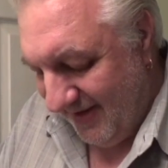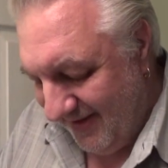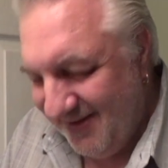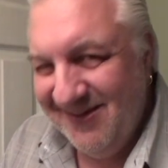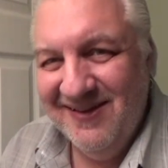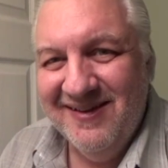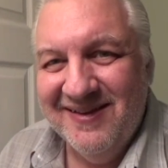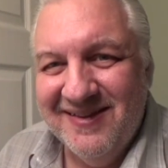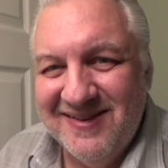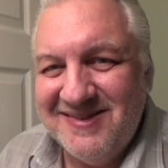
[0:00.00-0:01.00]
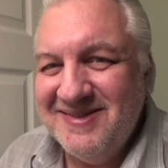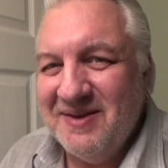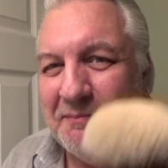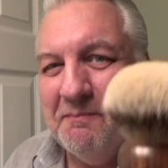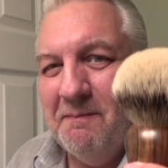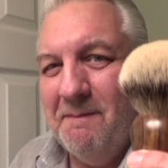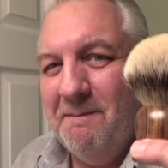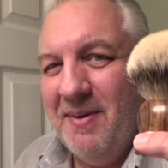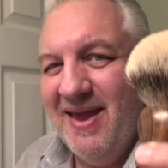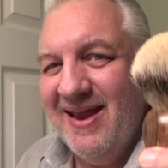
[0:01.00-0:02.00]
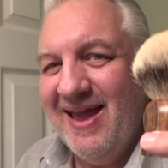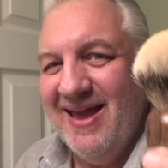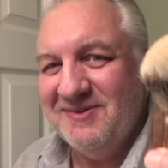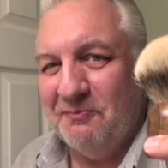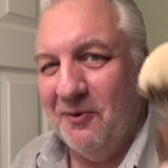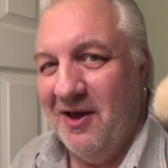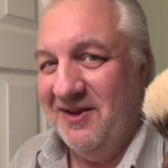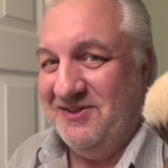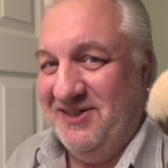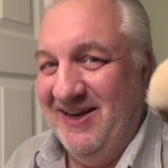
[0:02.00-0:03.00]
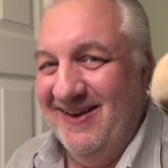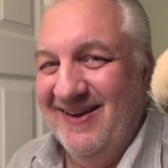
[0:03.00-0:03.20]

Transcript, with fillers: this is a big ass brush.